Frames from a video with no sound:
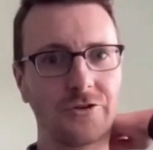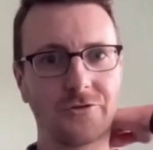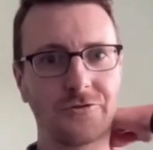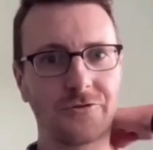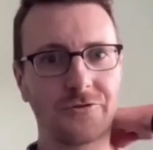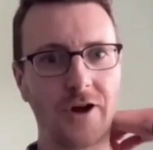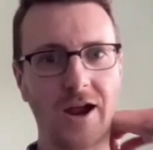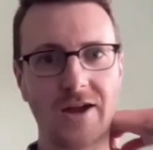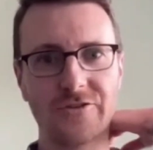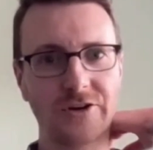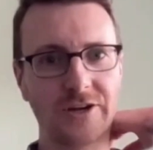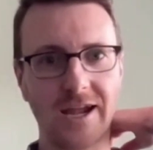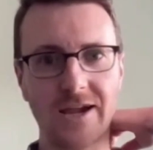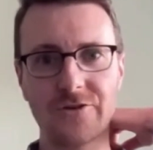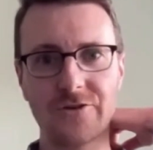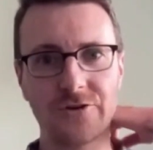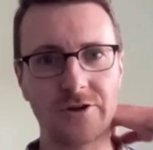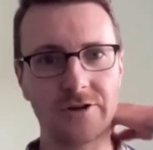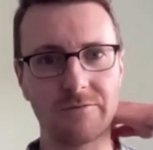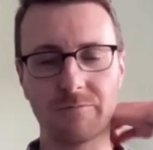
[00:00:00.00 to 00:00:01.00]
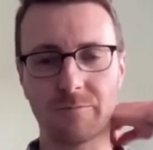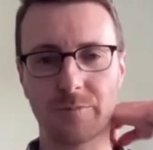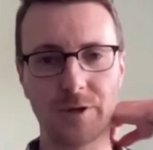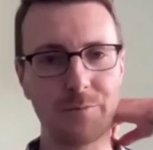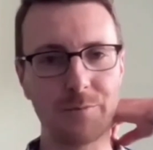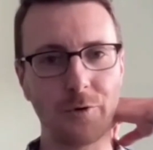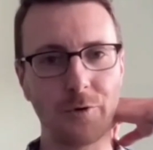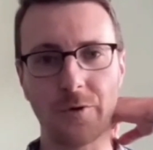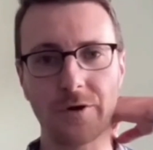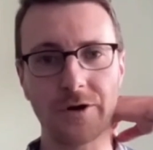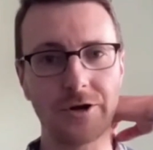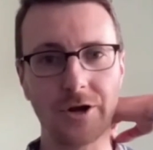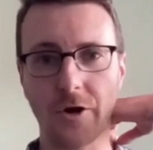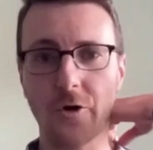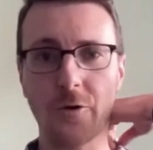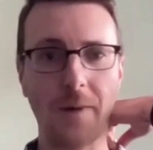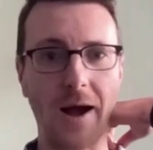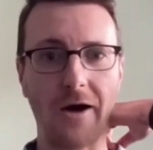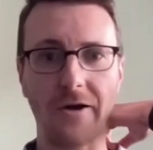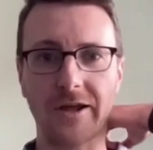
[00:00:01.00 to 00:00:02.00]
for education. People want to
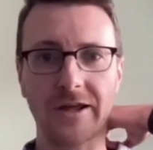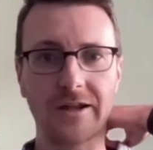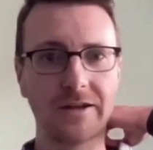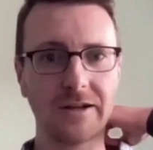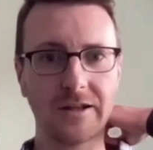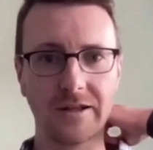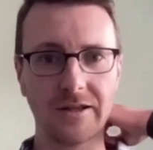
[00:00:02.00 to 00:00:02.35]
know about it.